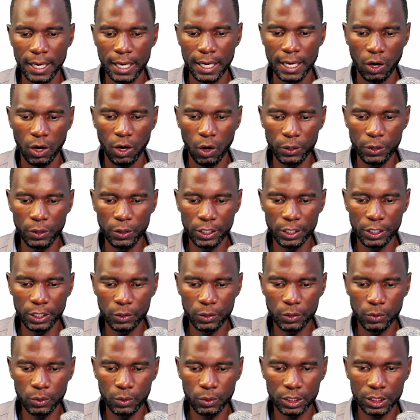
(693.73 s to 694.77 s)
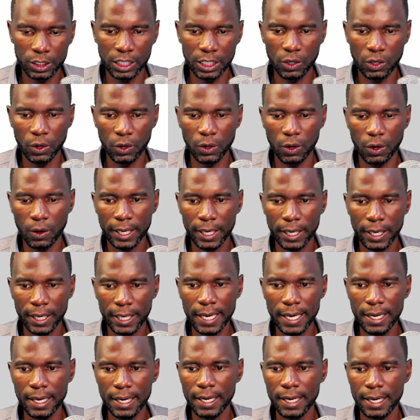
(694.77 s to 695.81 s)
All you need to do is click on
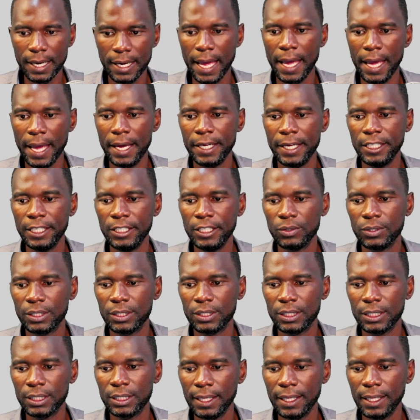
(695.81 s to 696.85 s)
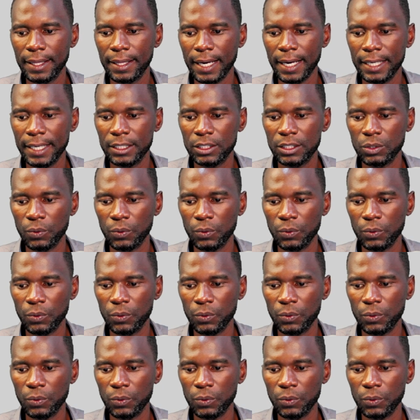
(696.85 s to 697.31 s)
OK and you see that